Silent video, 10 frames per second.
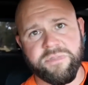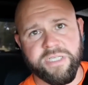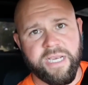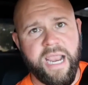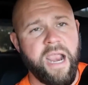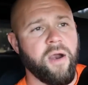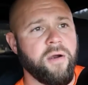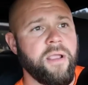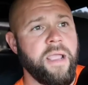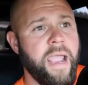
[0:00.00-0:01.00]
to
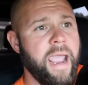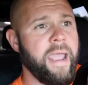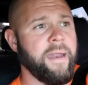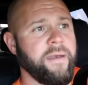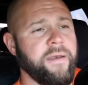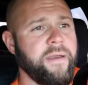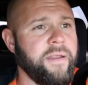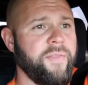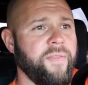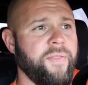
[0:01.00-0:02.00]
care. And
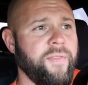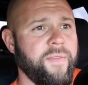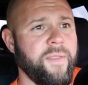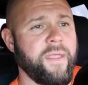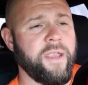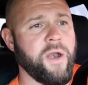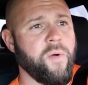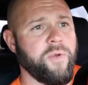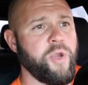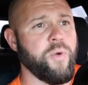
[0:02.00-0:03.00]
you
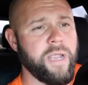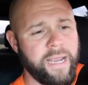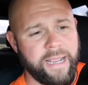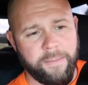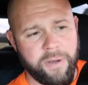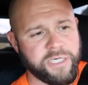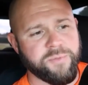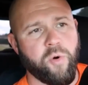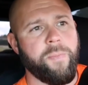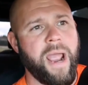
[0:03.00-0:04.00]
know, you can get a
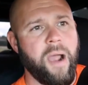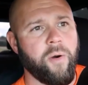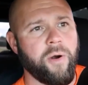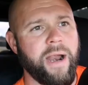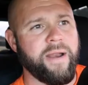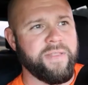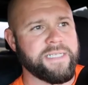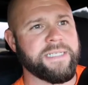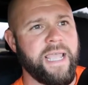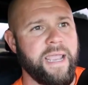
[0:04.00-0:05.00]
bunch more power out of
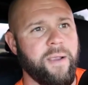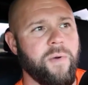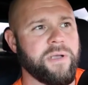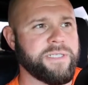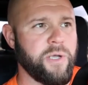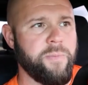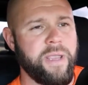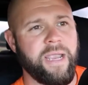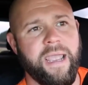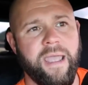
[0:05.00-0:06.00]
this thing while still
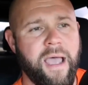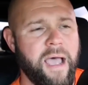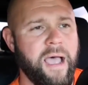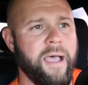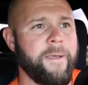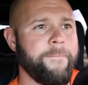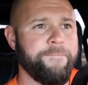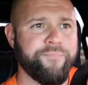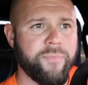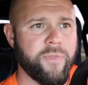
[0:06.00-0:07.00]
being,
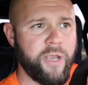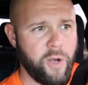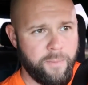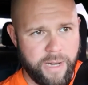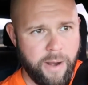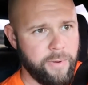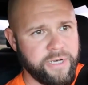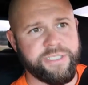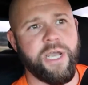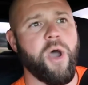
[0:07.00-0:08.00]
you know, being able
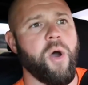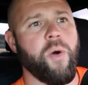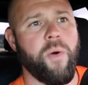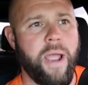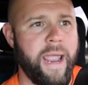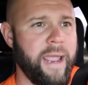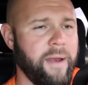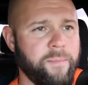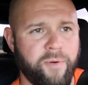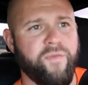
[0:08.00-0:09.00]
to tow
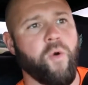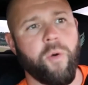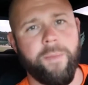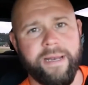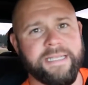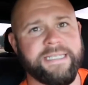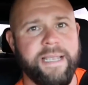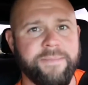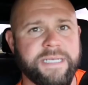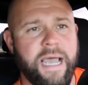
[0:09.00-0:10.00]
and perform at the
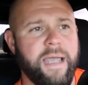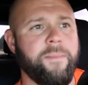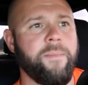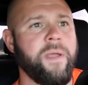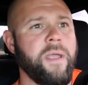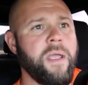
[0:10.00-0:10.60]
same time.